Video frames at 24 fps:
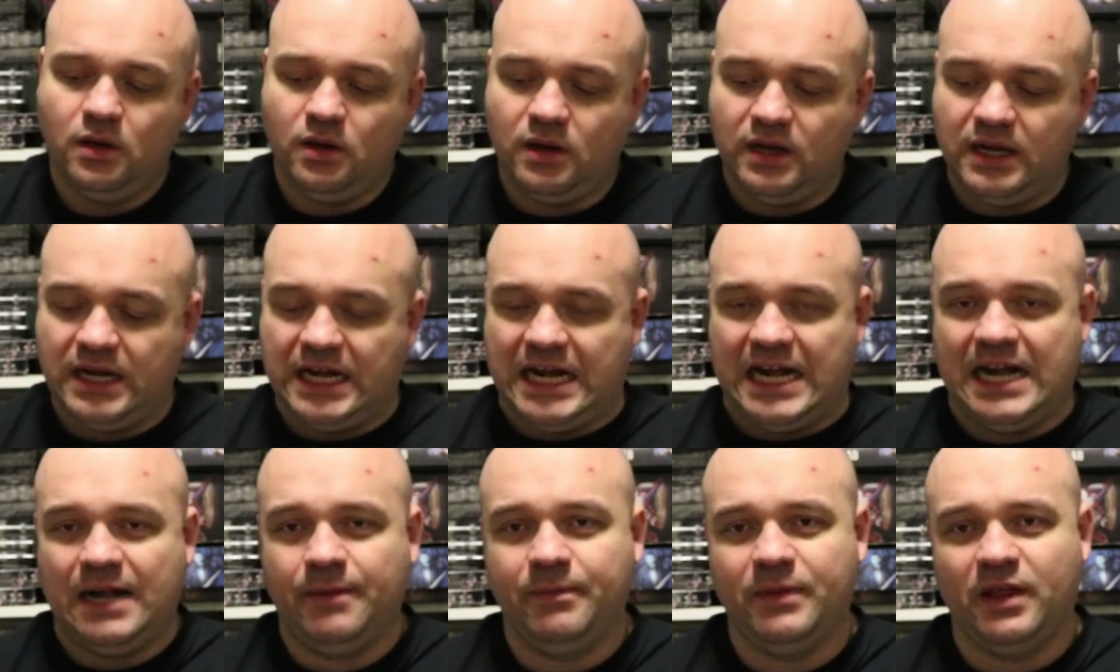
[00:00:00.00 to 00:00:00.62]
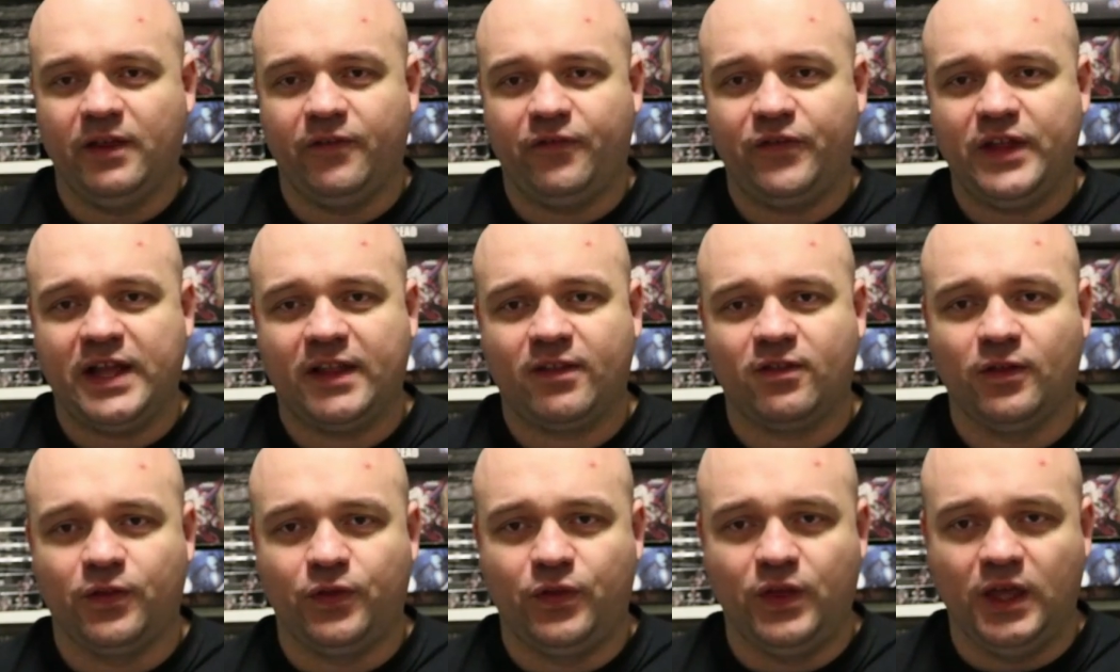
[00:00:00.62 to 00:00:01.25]
um, if
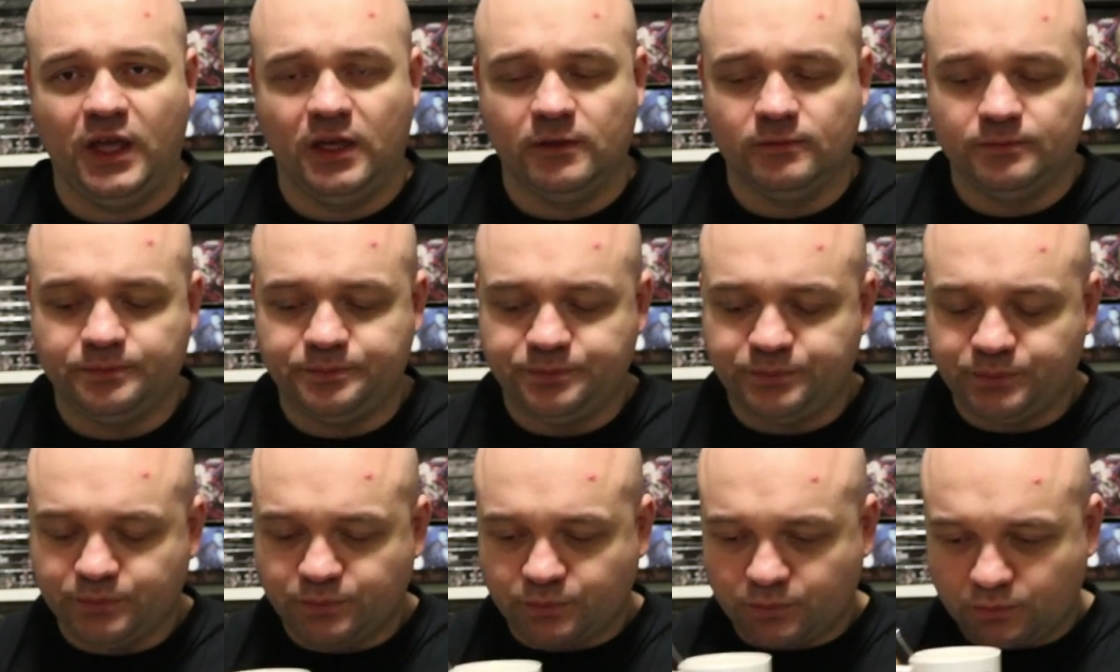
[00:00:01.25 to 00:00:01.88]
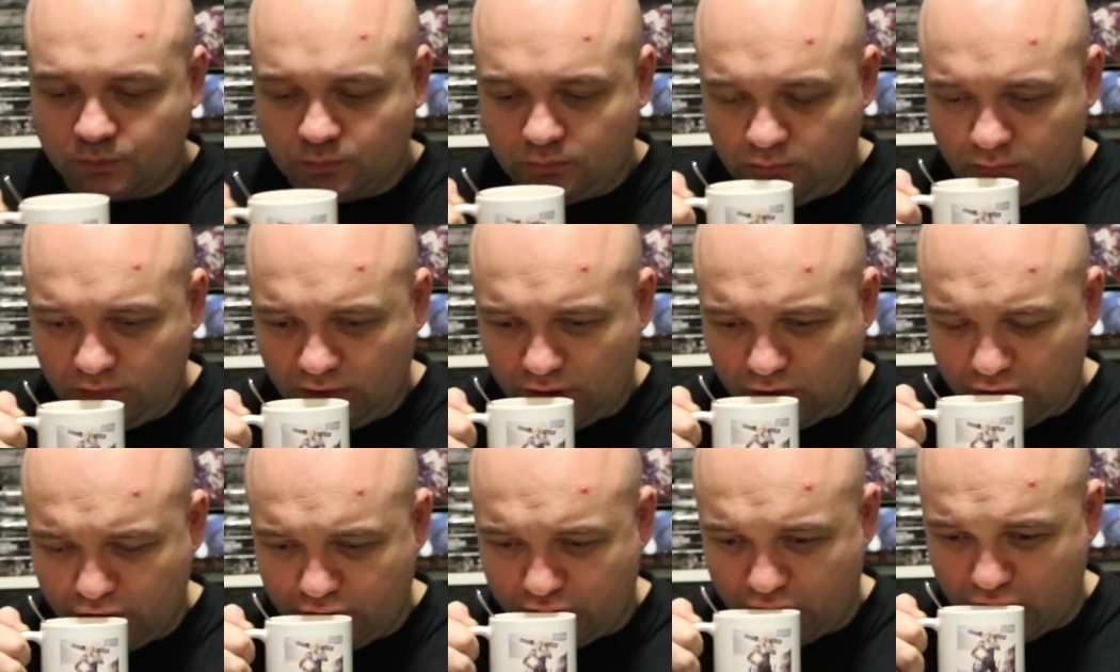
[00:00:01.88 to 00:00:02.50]
that's your thing.
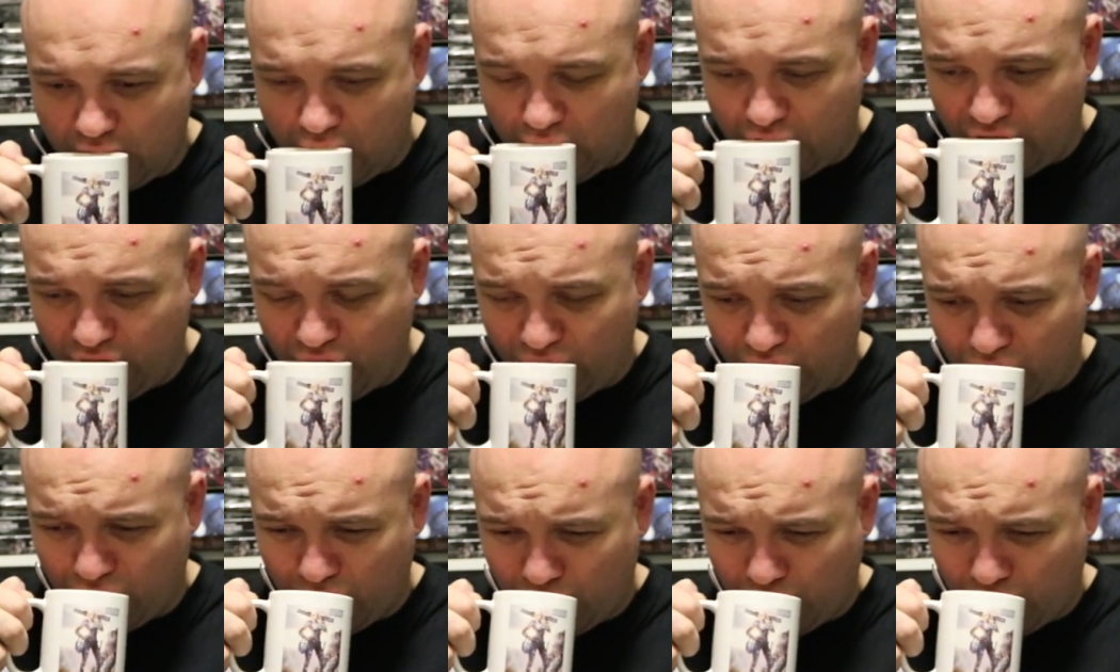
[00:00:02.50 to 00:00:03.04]
So,